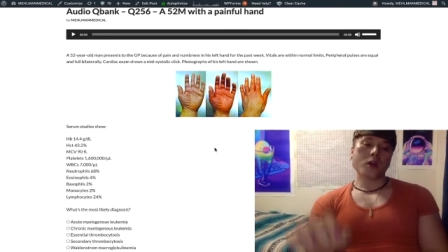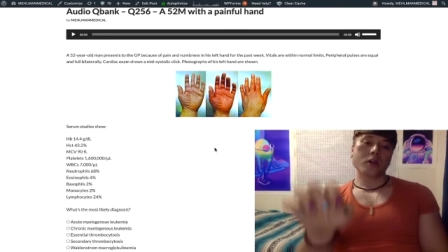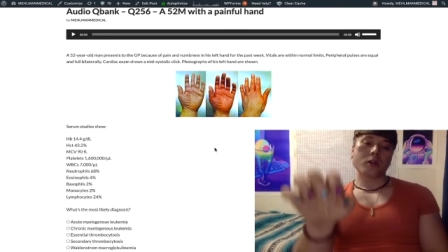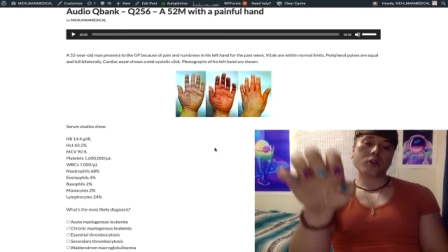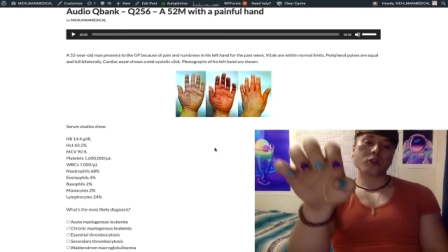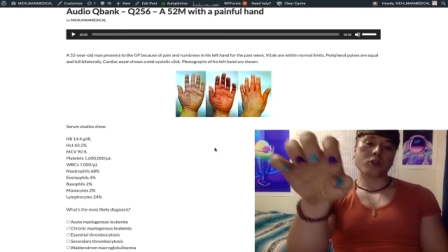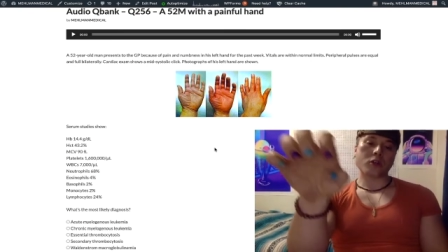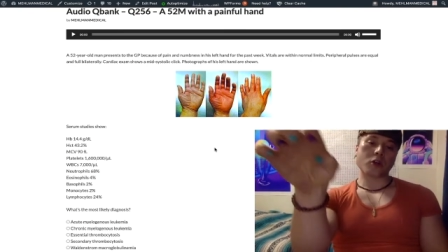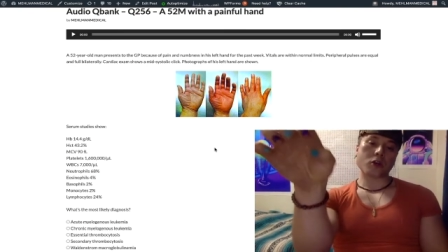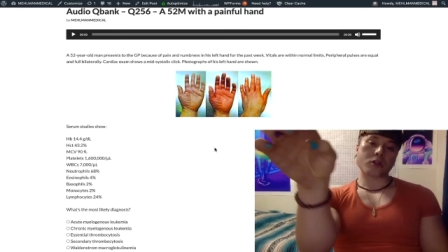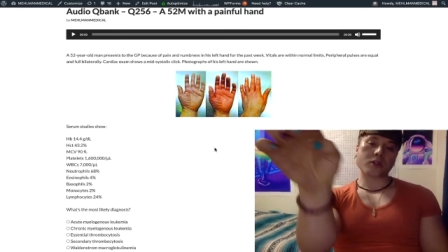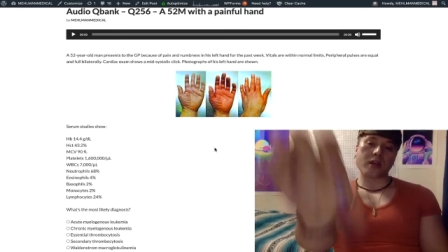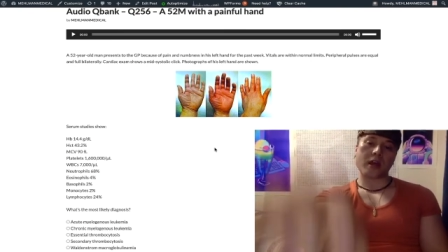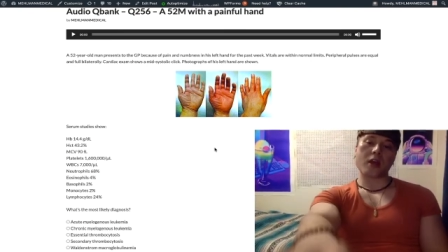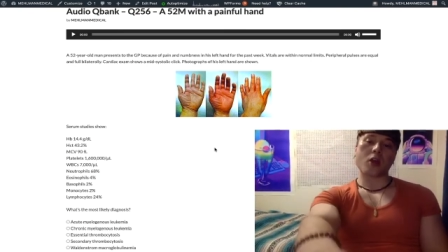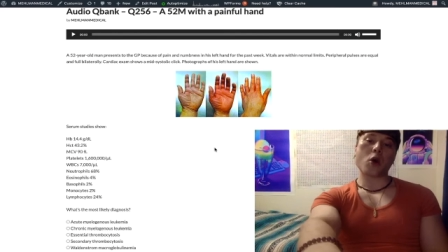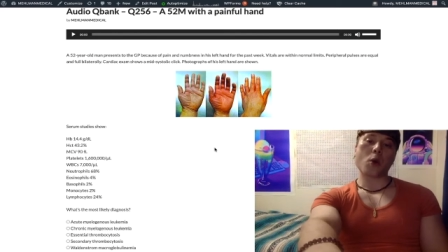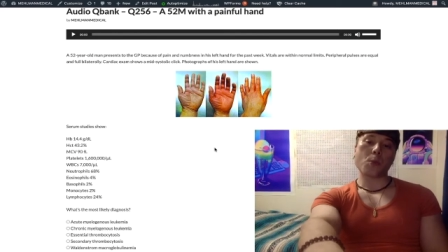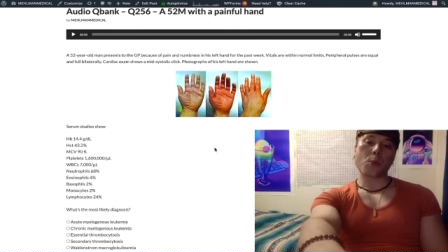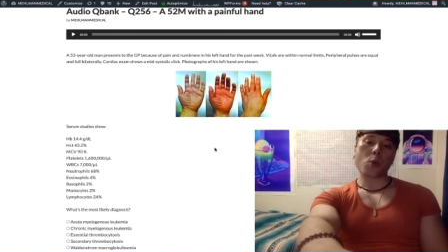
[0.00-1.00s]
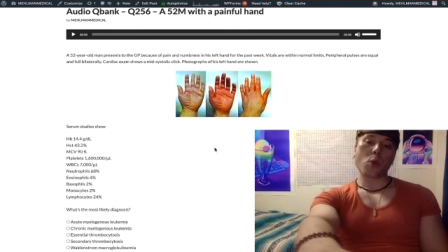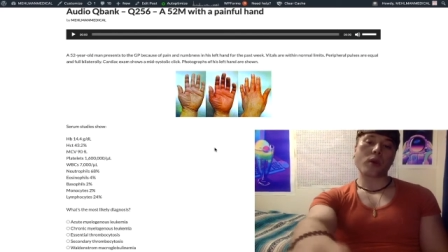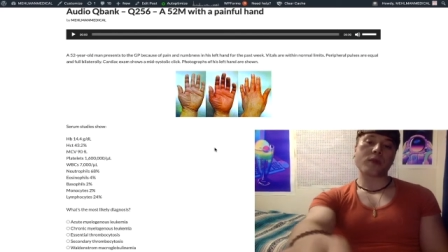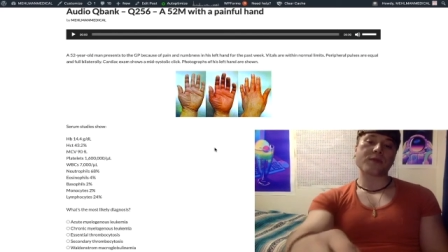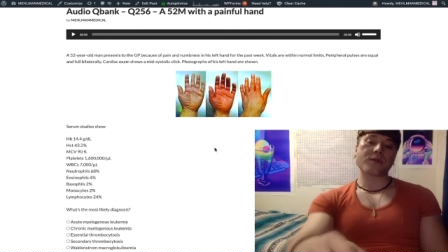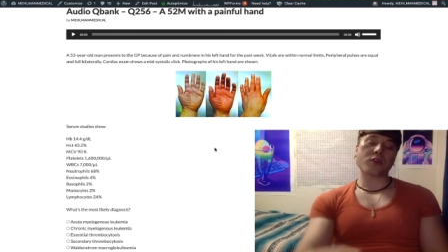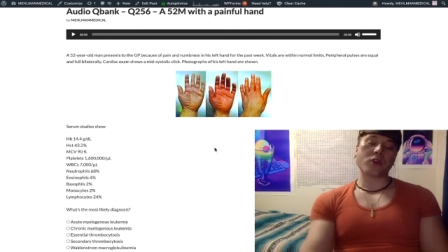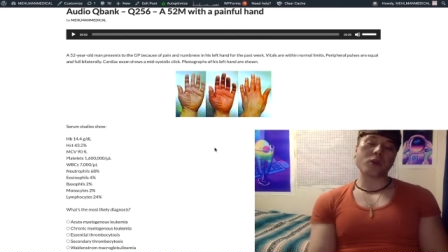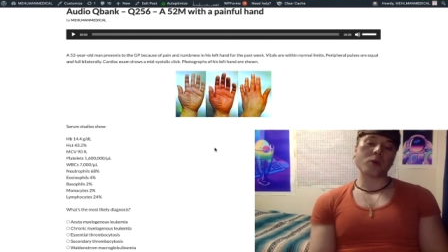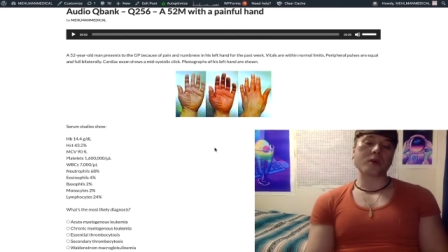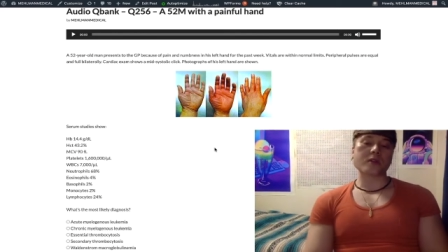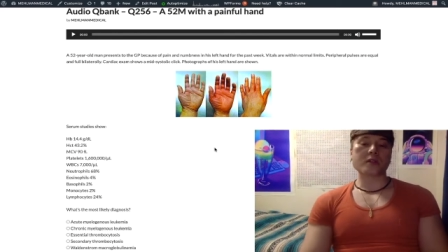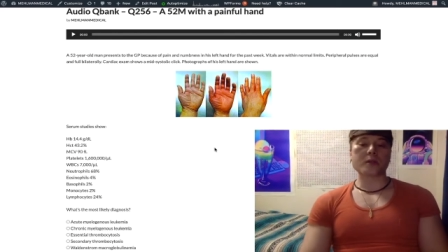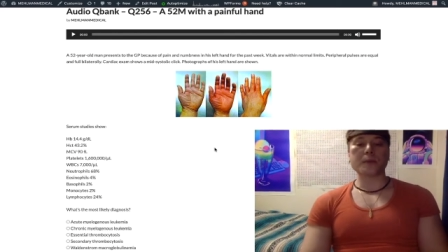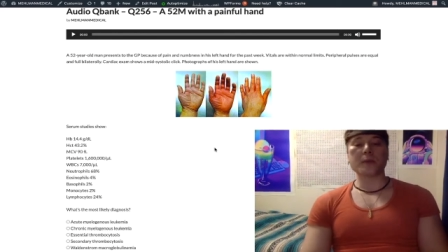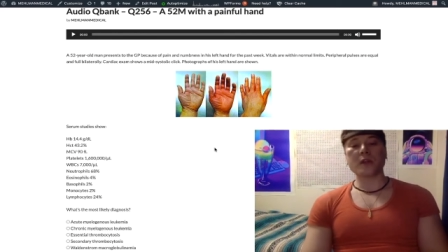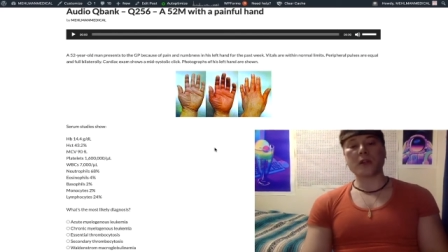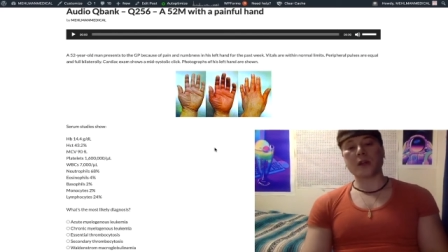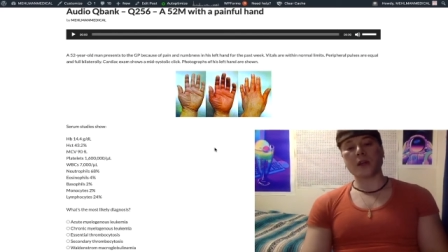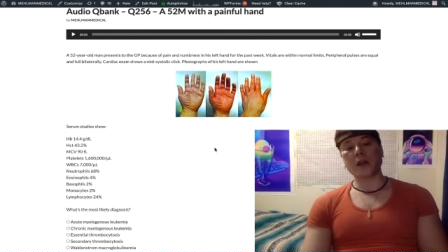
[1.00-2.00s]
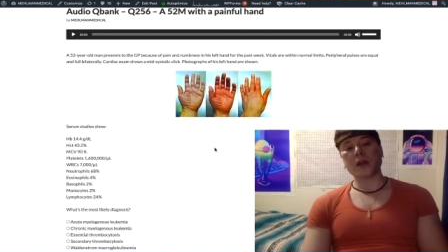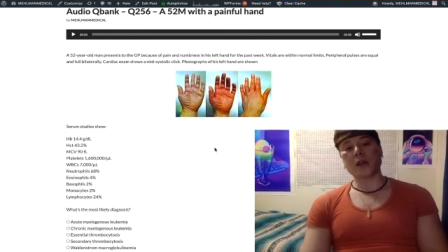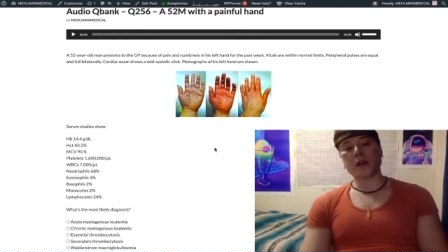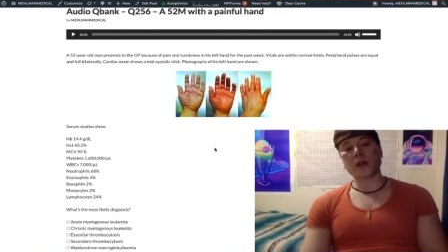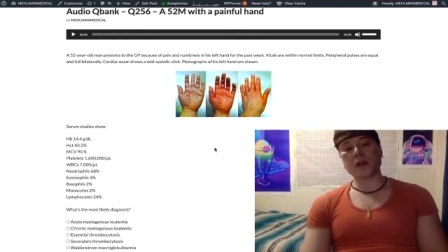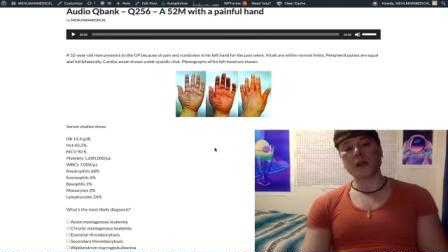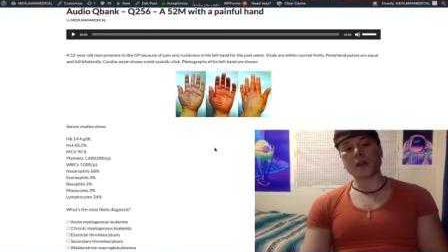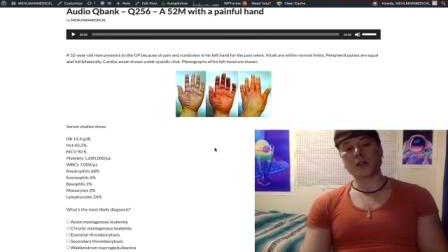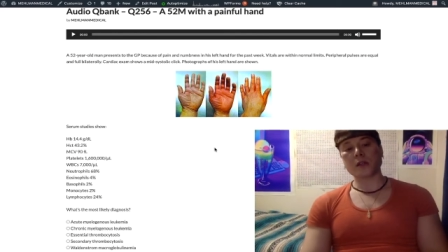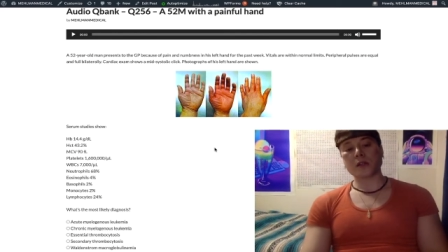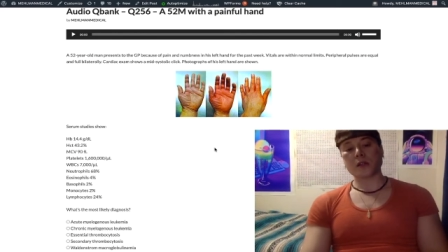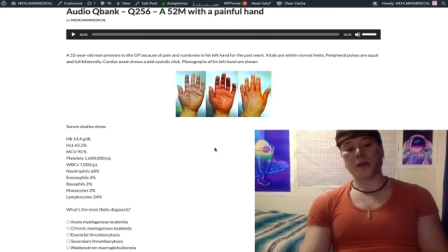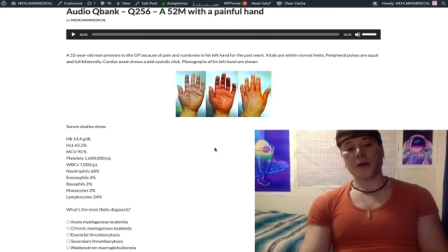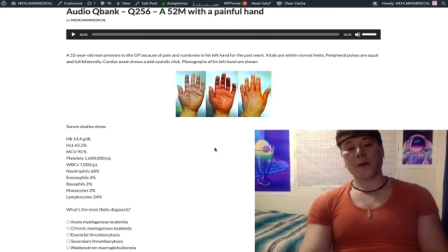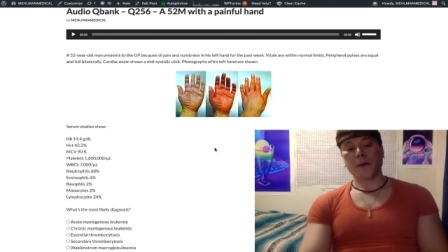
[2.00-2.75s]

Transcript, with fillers: So your take home point for USMLE is